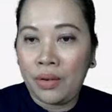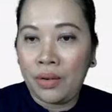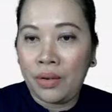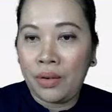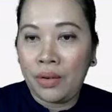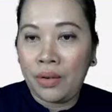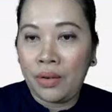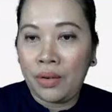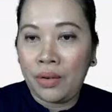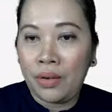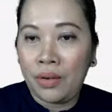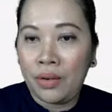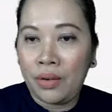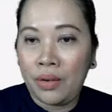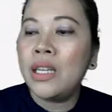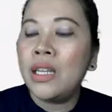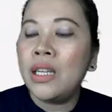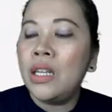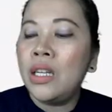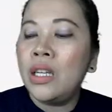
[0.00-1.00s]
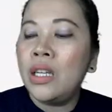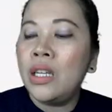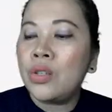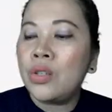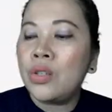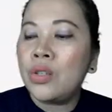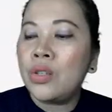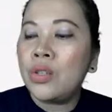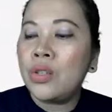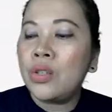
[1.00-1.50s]
correct?
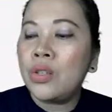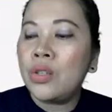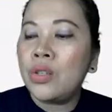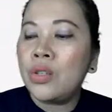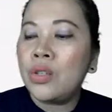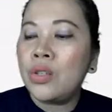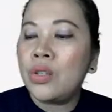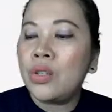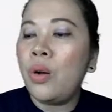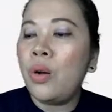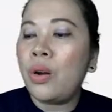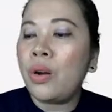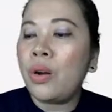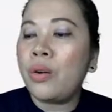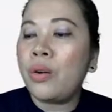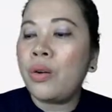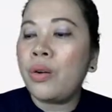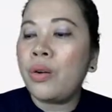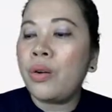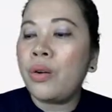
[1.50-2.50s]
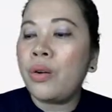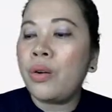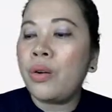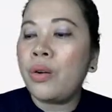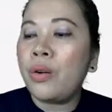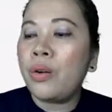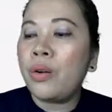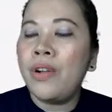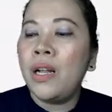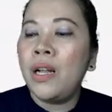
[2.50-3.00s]
So from your
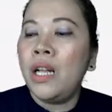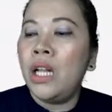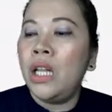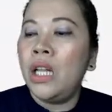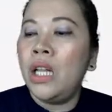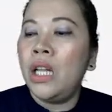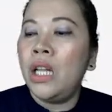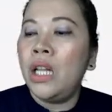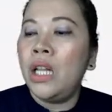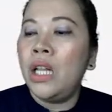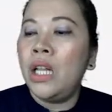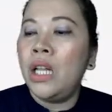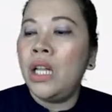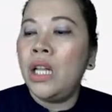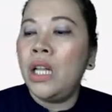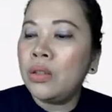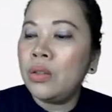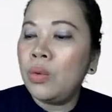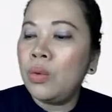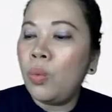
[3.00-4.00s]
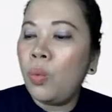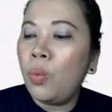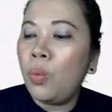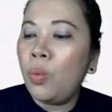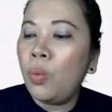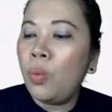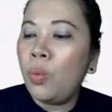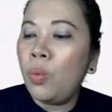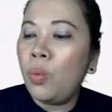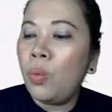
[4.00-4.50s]
graph, locate
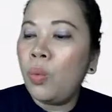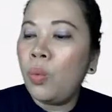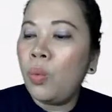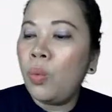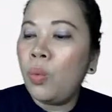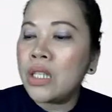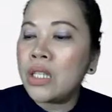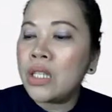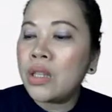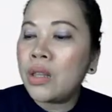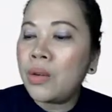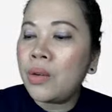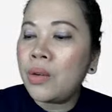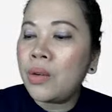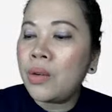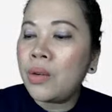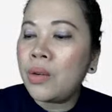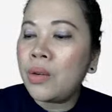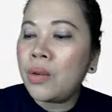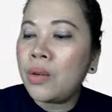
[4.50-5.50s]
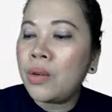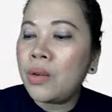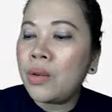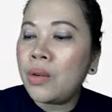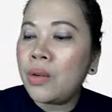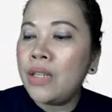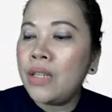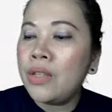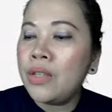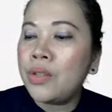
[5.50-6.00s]
y, which is 3,
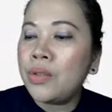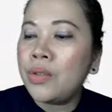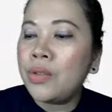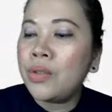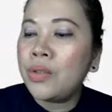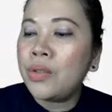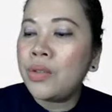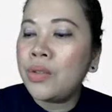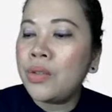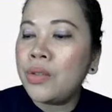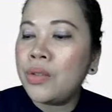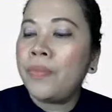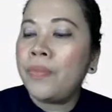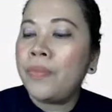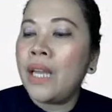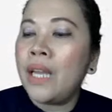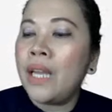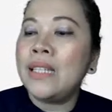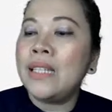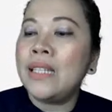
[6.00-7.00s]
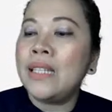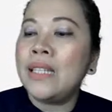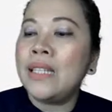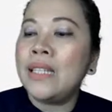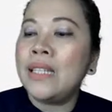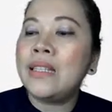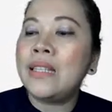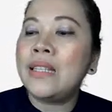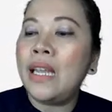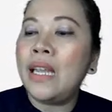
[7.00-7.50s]
that is 3. And
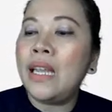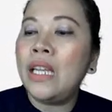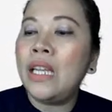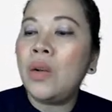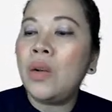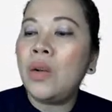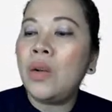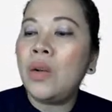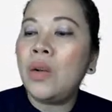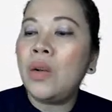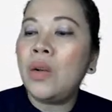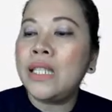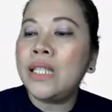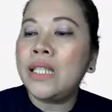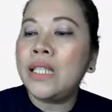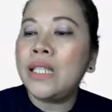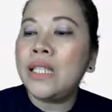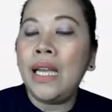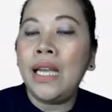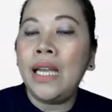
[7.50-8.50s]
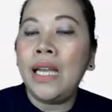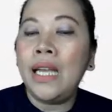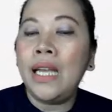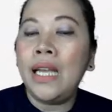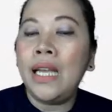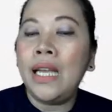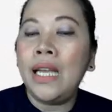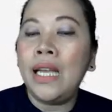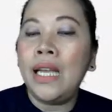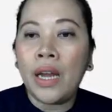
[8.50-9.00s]
since the inequality
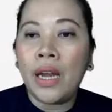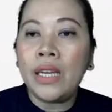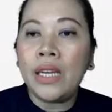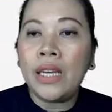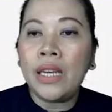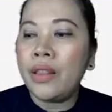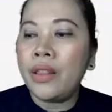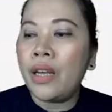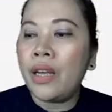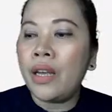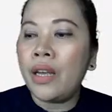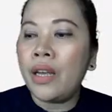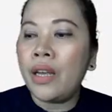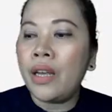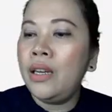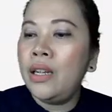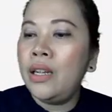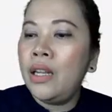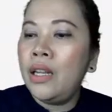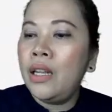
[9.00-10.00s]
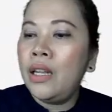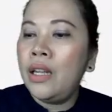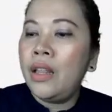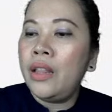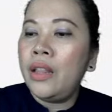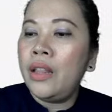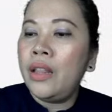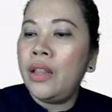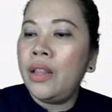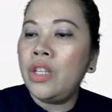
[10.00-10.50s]
is greater than,
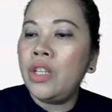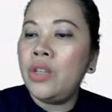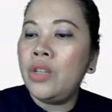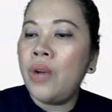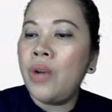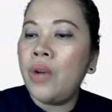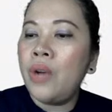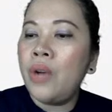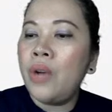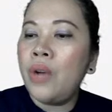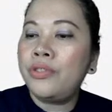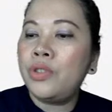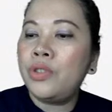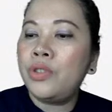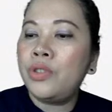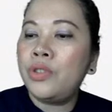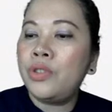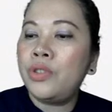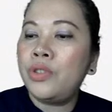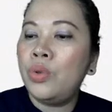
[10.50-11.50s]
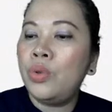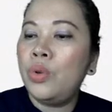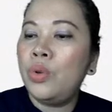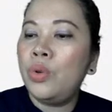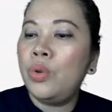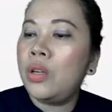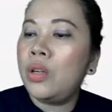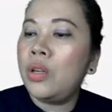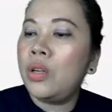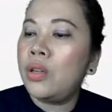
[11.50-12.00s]
then you have to do,
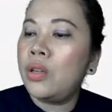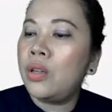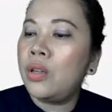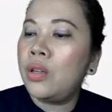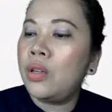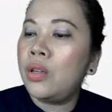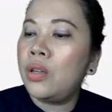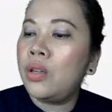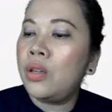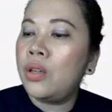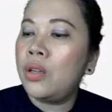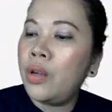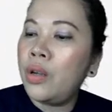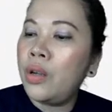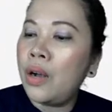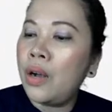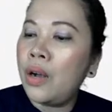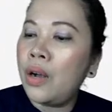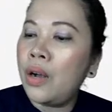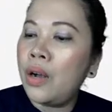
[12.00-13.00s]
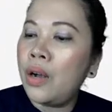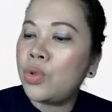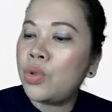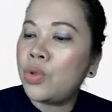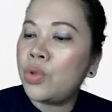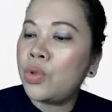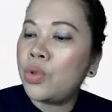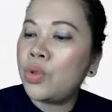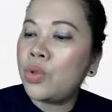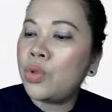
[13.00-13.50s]
or you have to
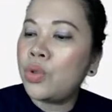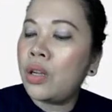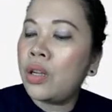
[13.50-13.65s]
draw